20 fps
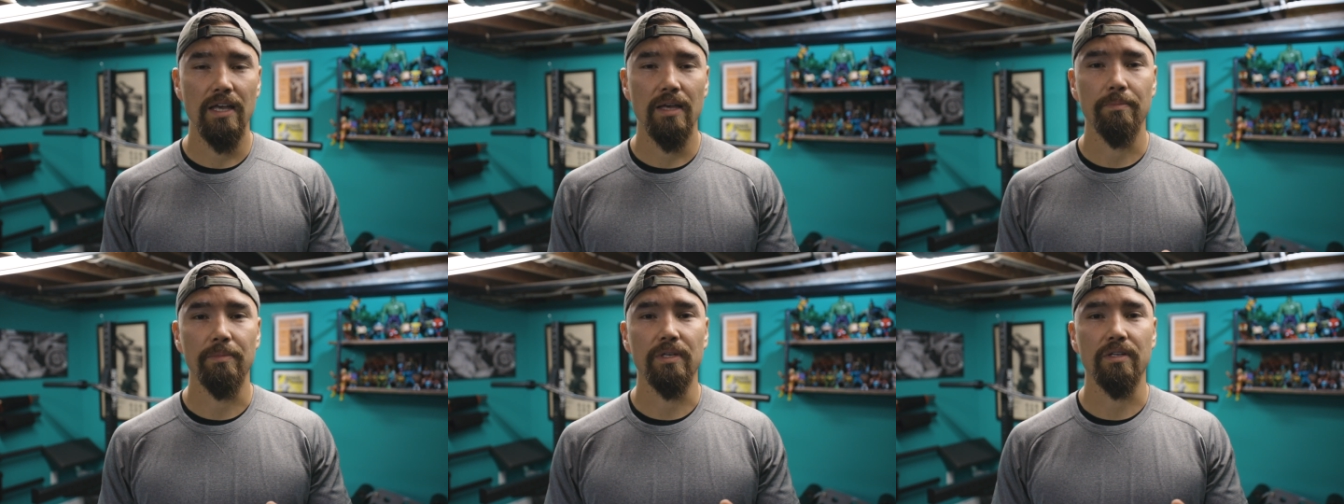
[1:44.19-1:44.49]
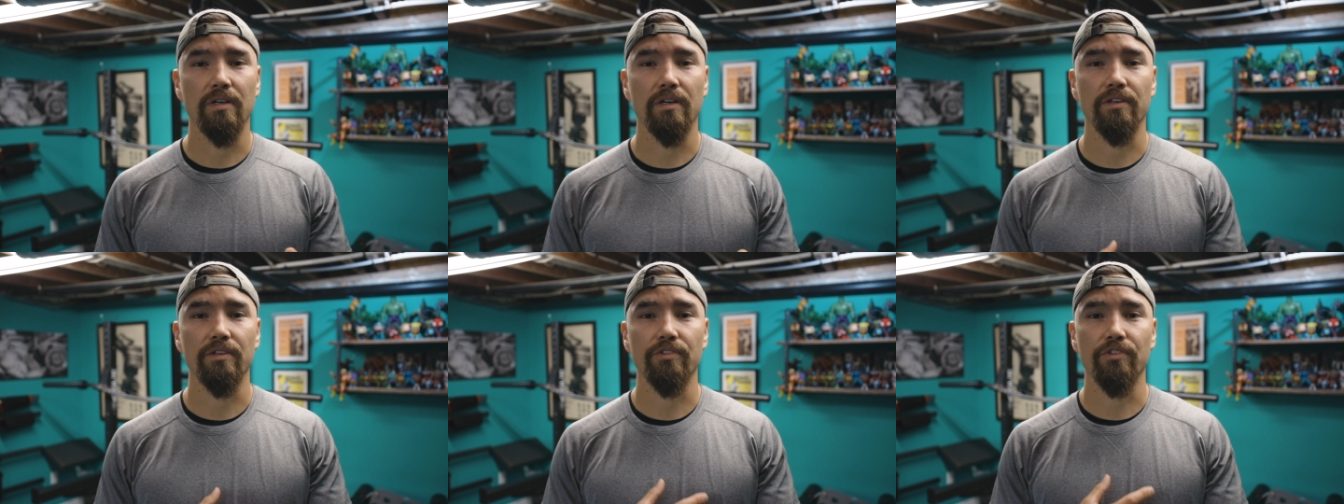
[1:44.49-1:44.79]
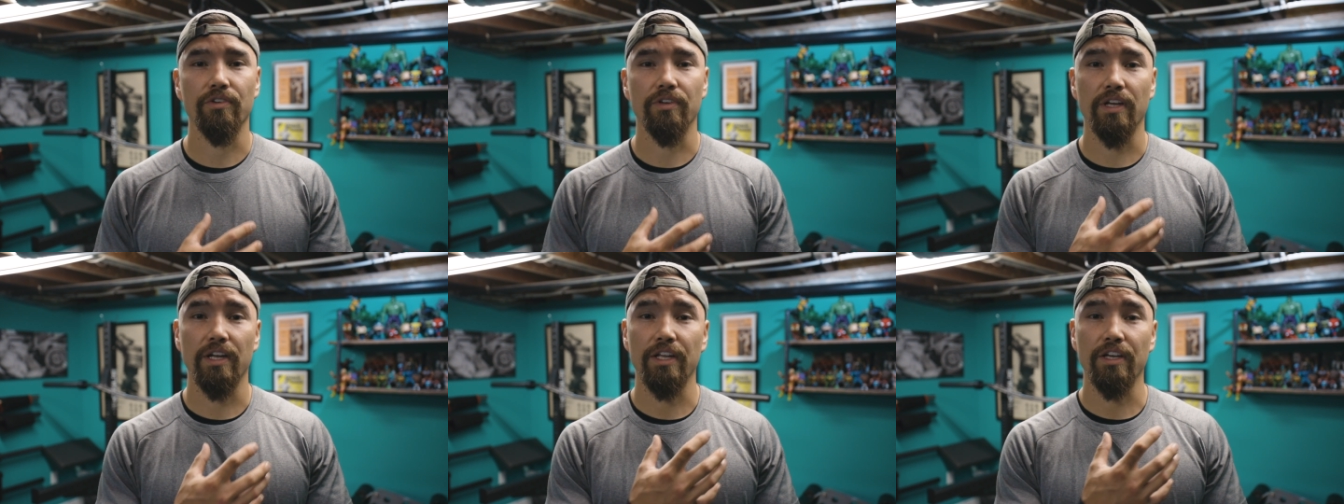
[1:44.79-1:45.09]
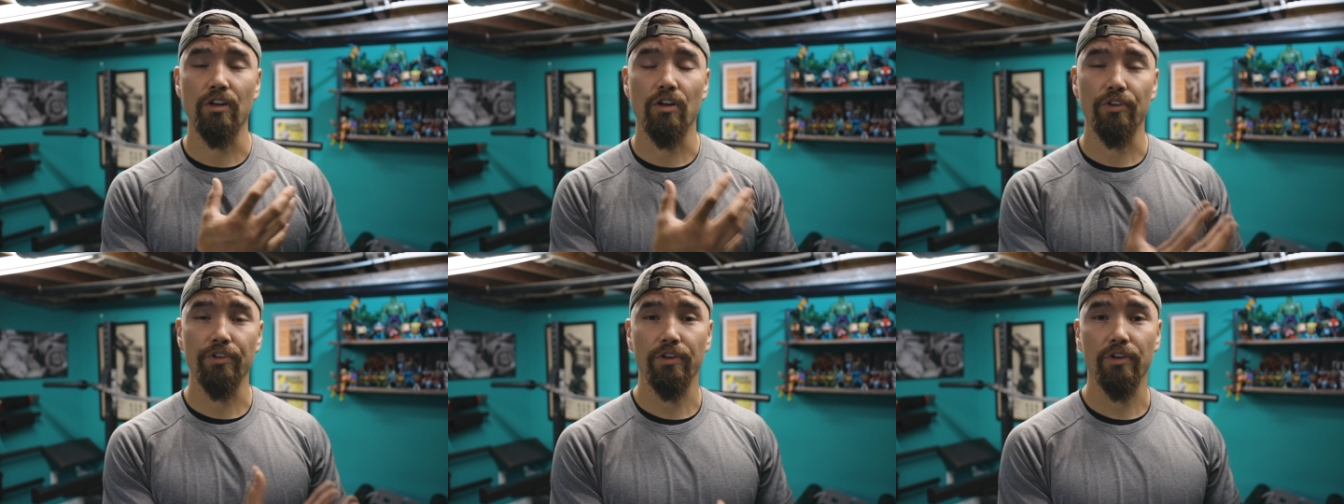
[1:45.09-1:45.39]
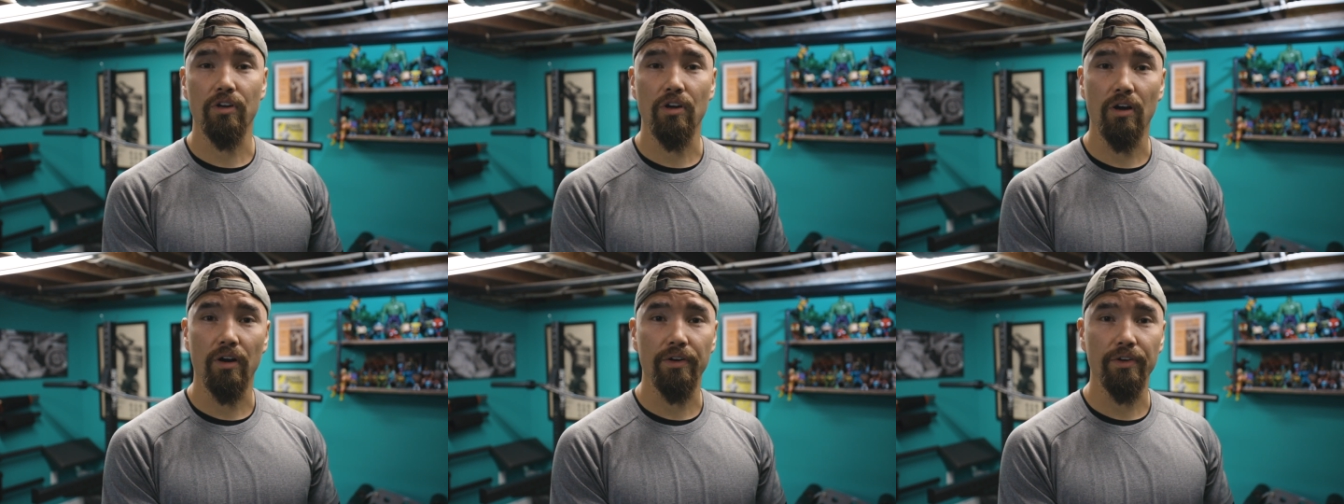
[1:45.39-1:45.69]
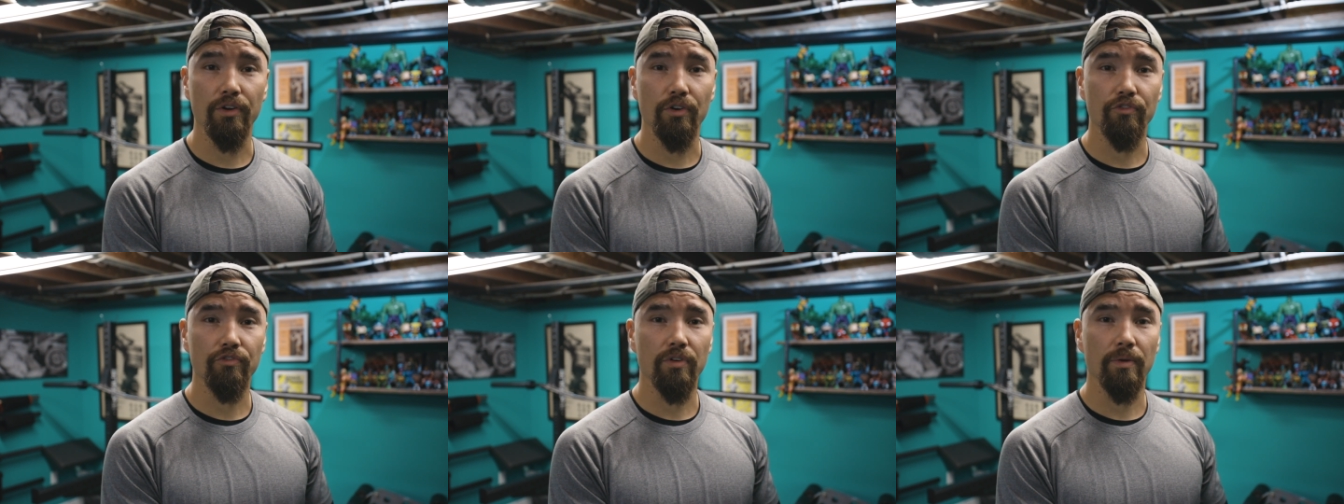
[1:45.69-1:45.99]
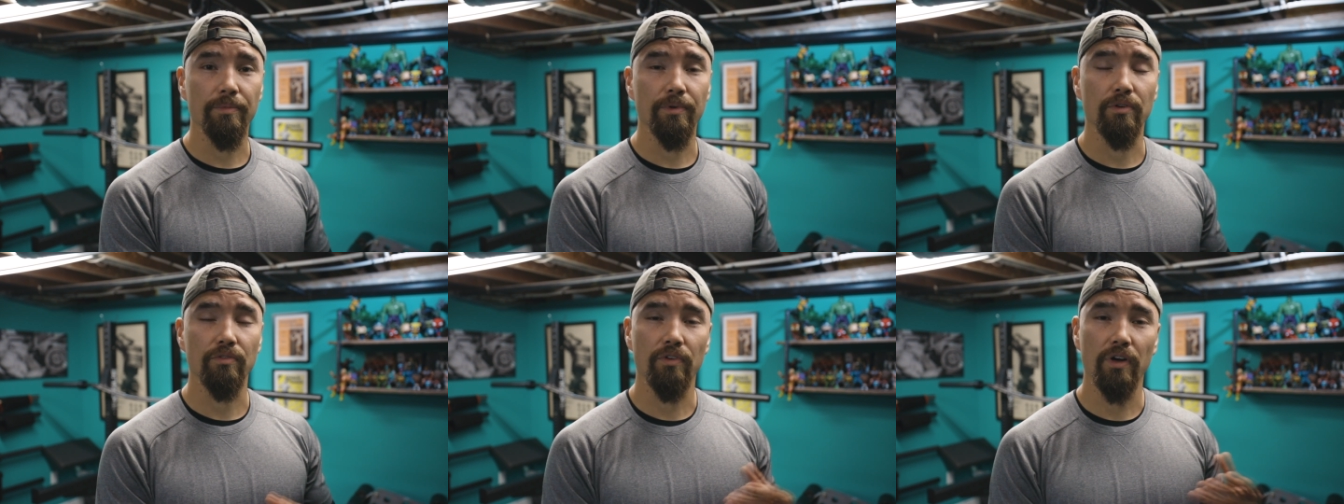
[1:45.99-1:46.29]
because you're getting all your cardio from
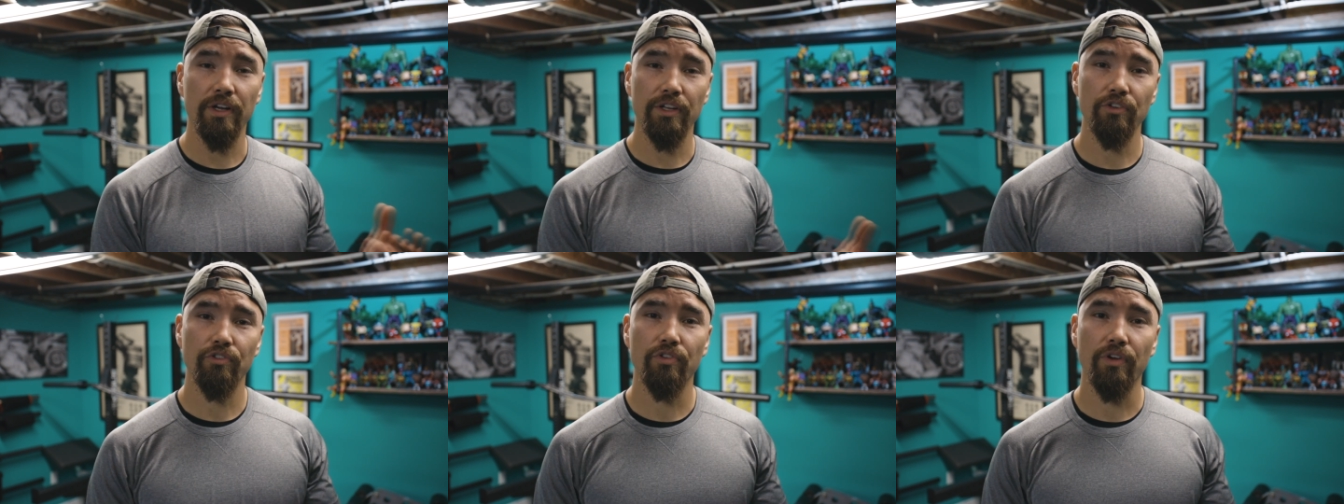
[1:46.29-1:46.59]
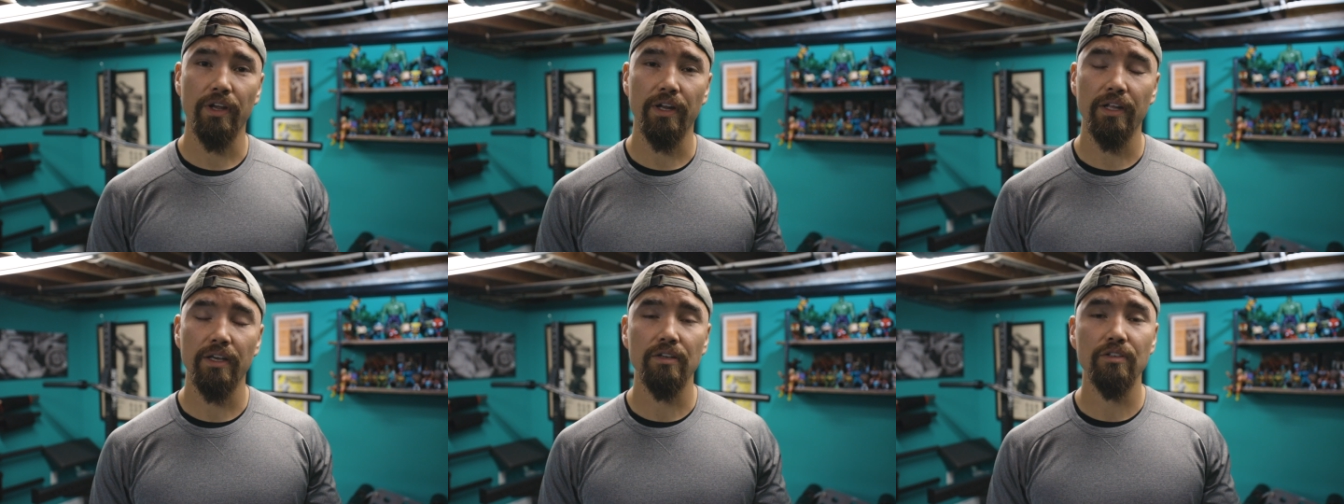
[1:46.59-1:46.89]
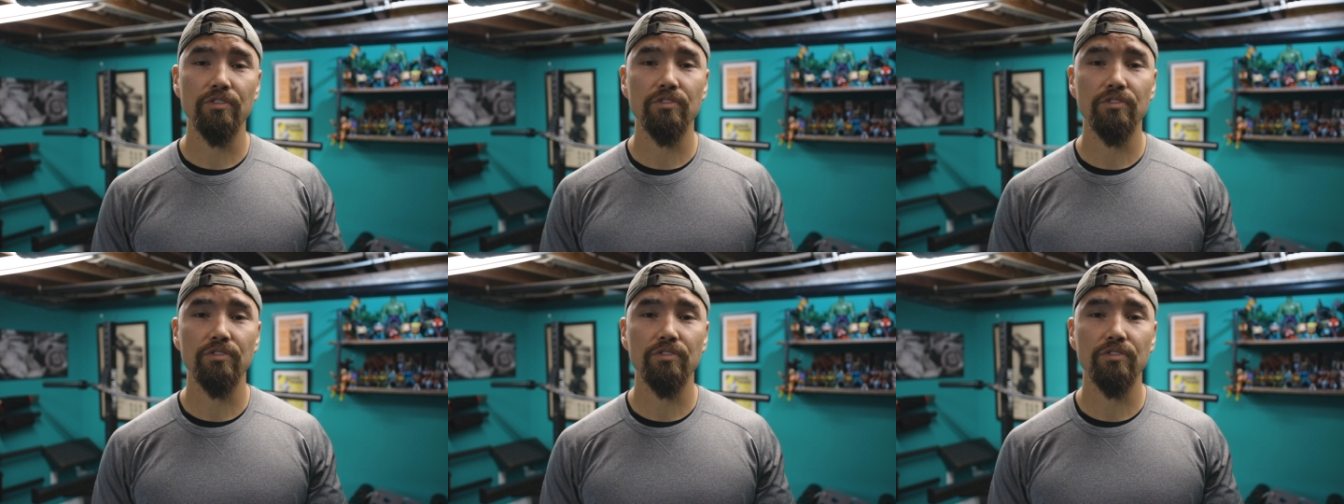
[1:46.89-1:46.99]
your running training.